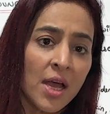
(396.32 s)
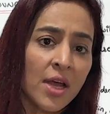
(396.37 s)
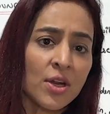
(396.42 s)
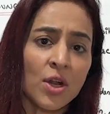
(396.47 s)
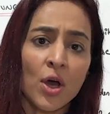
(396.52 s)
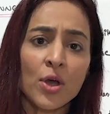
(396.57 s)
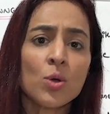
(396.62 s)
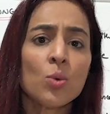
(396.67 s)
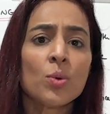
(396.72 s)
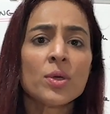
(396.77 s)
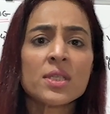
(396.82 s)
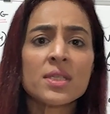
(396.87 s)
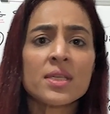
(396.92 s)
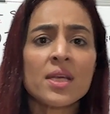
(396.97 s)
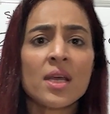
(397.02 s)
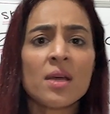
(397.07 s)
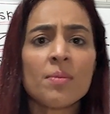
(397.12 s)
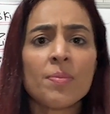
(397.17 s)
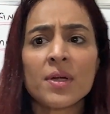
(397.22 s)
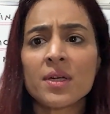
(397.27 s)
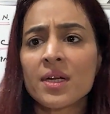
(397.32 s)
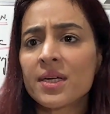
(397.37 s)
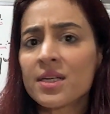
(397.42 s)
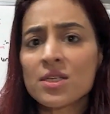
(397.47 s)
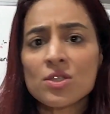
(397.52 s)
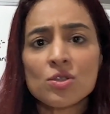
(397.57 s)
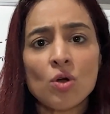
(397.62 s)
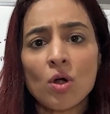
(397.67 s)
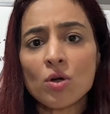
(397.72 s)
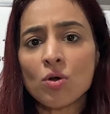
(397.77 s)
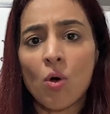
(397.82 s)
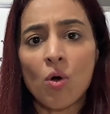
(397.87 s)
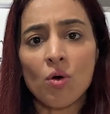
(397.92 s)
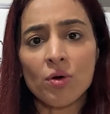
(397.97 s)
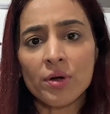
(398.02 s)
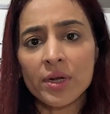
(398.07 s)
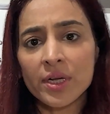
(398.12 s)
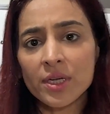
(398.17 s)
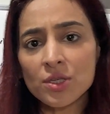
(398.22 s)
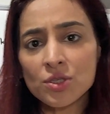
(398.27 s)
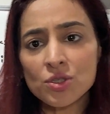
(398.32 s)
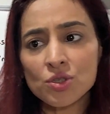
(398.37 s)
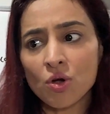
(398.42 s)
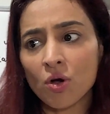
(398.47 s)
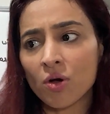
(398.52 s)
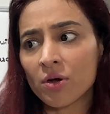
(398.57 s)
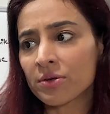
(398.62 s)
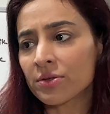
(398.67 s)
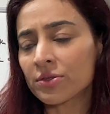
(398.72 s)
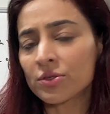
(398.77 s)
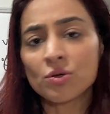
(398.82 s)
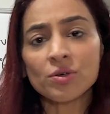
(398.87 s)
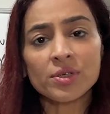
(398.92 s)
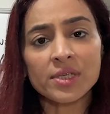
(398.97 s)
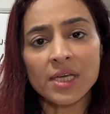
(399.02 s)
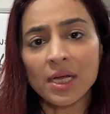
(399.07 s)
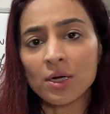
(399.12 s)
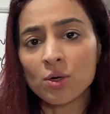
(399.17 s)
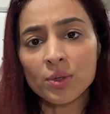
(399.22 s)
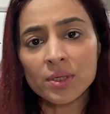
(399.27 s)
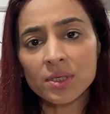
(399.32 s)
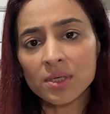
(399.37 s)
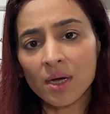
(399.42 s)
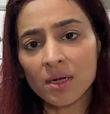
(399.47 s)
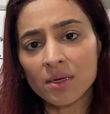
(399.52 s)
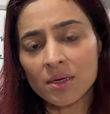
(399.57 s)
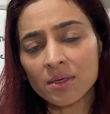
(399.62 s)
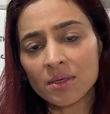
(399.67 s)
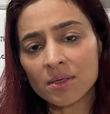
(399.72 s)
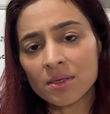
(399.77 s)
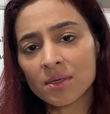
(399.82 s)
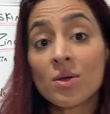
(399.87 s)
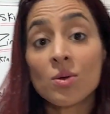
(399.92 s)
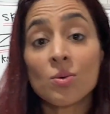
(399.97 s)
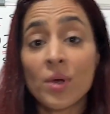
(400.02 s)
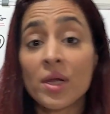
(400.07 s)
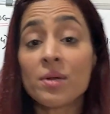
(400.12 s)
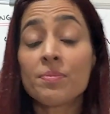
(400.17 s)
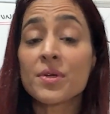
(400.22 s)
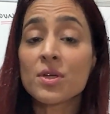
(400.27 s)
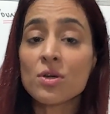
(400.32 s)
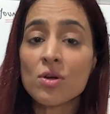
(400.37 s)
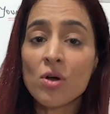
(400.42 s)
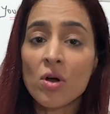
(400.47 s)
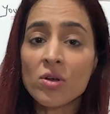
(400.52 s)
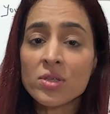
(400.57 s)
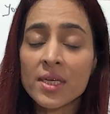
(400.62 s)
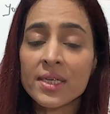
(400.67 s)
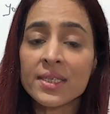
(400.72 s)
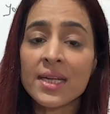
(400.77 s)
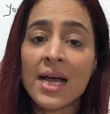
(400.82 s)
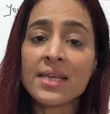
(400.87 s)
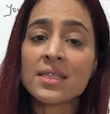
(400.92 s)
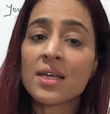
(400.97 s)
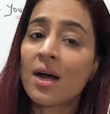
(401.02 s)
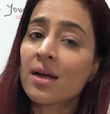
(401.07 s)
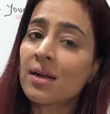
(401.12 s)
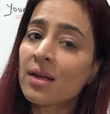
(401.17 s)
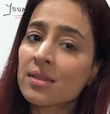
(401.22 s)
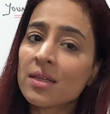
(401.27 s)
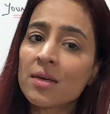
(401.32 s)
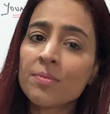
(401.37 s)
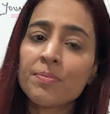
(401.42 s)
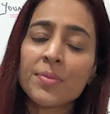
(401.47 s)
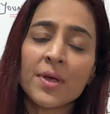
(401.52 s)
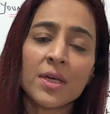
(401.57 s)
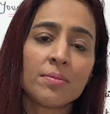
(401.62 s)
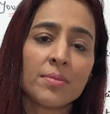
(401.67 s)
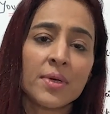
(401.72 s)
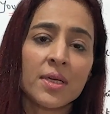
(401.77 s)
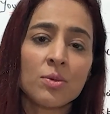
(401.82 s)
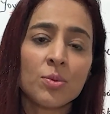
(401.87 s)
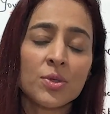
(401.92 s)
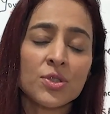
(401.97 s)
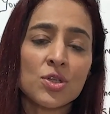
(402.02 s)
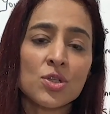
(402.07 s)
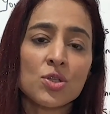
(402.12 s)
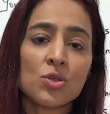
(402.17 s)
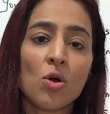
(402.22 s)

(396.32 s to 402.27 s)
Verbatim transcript: Now you would say but it is not orange or you know yellow in color. Well, because it has another pigment which is